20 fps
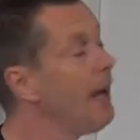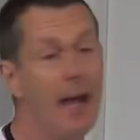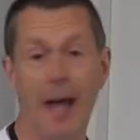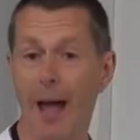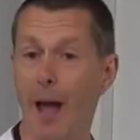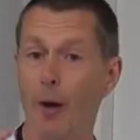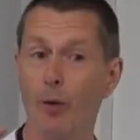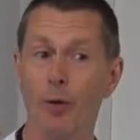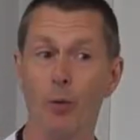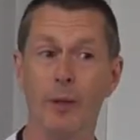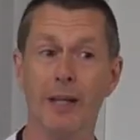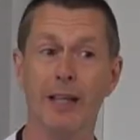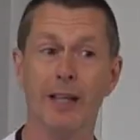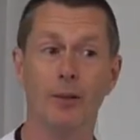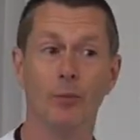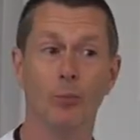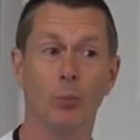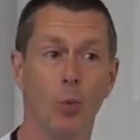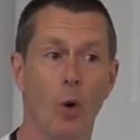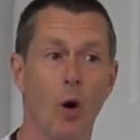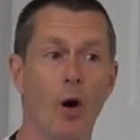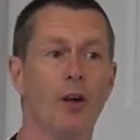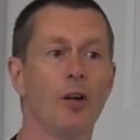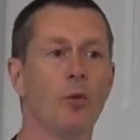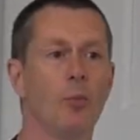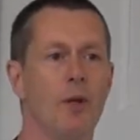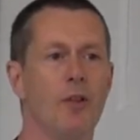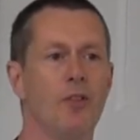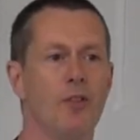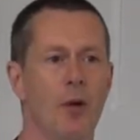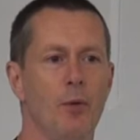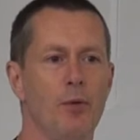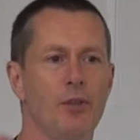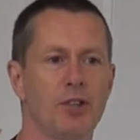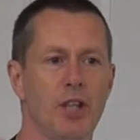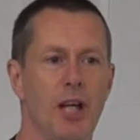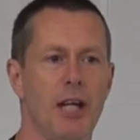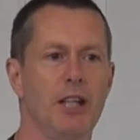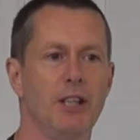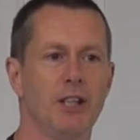How we can work with those
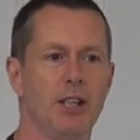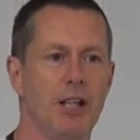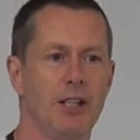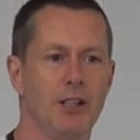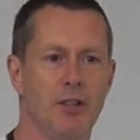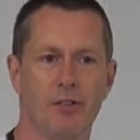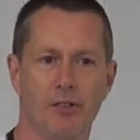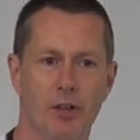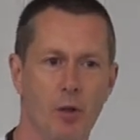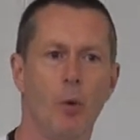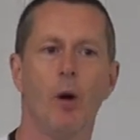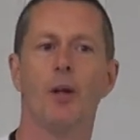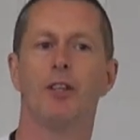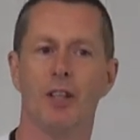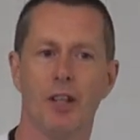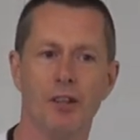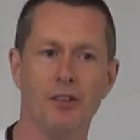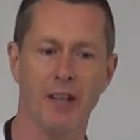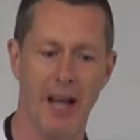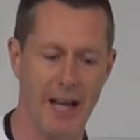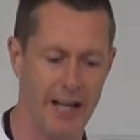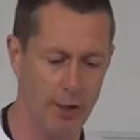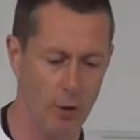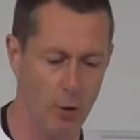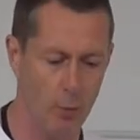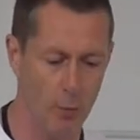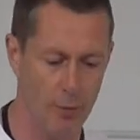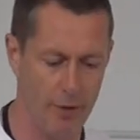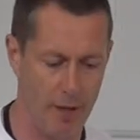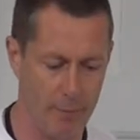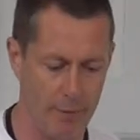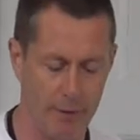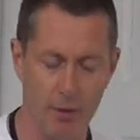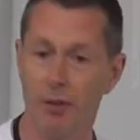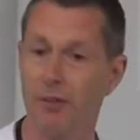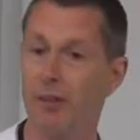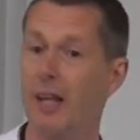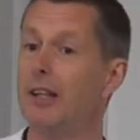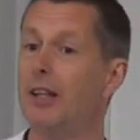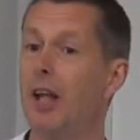change agents who are just getting on with it
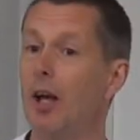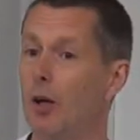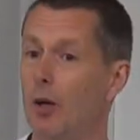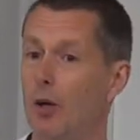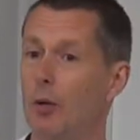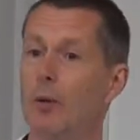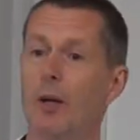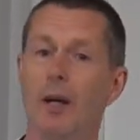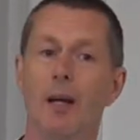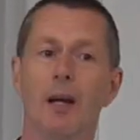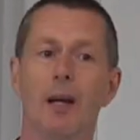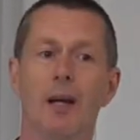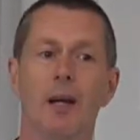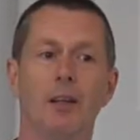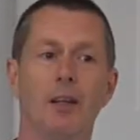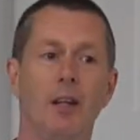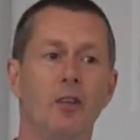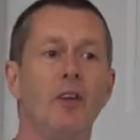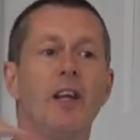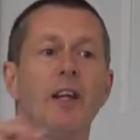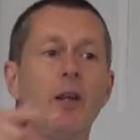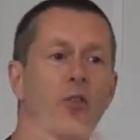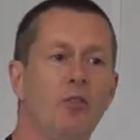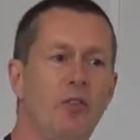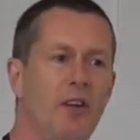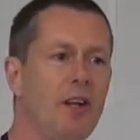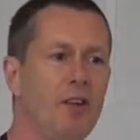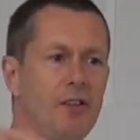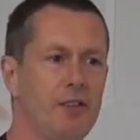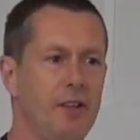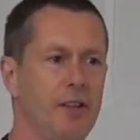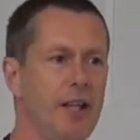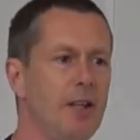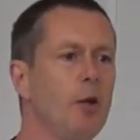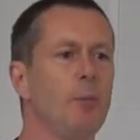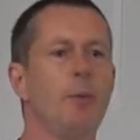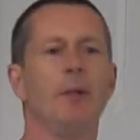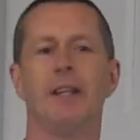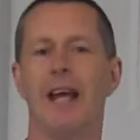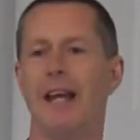because they know that if they don't fix it, they
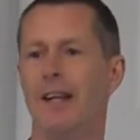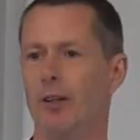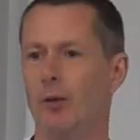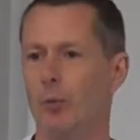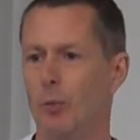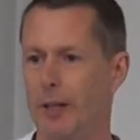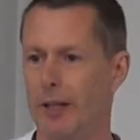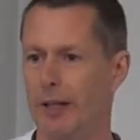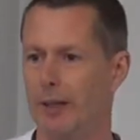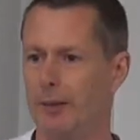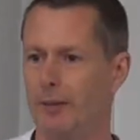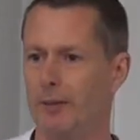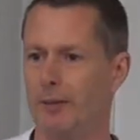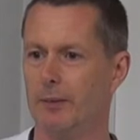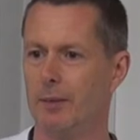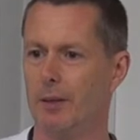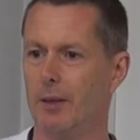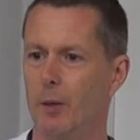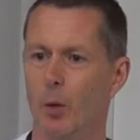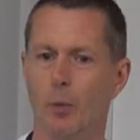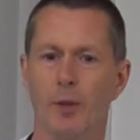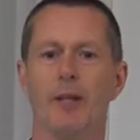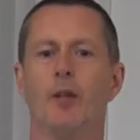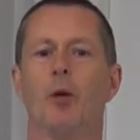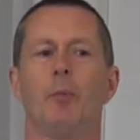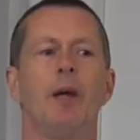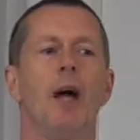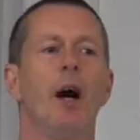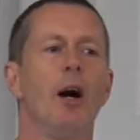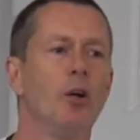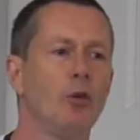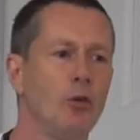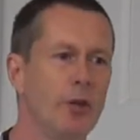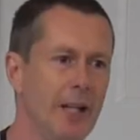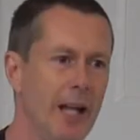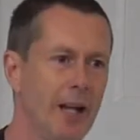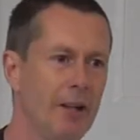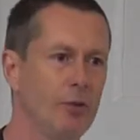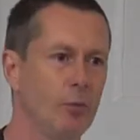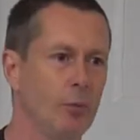could be dead in a week or they could be hungry
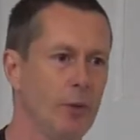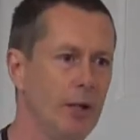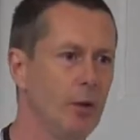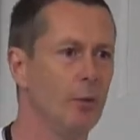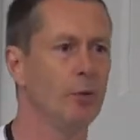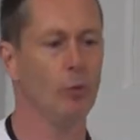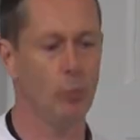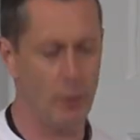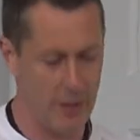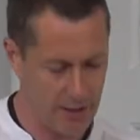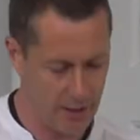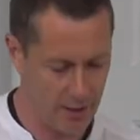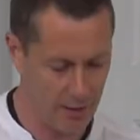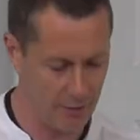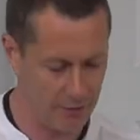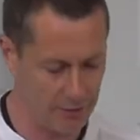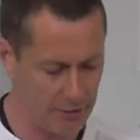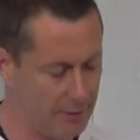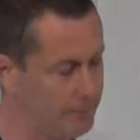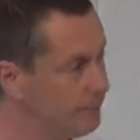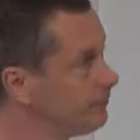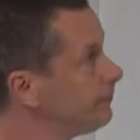next week or the week after.